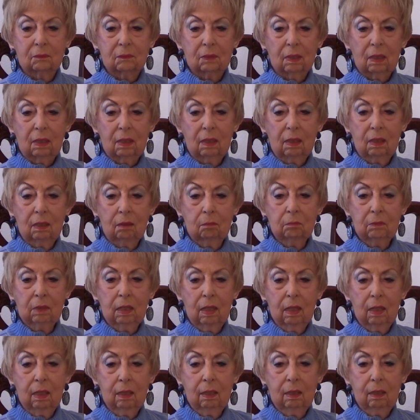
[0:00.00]
I'm
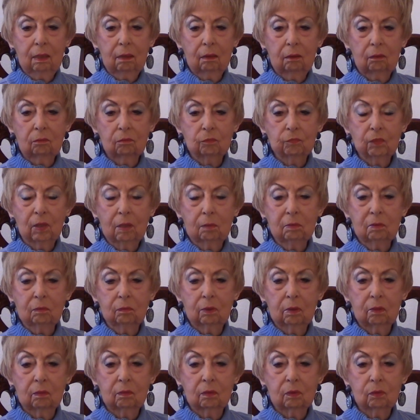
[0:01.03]
90 on
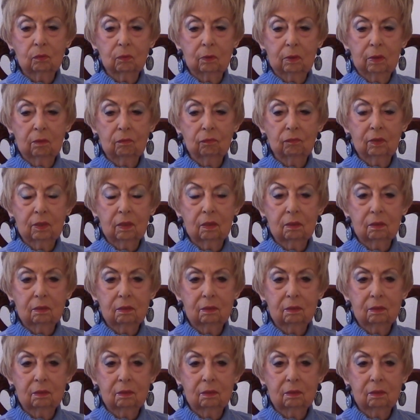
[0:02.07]
February the 25th.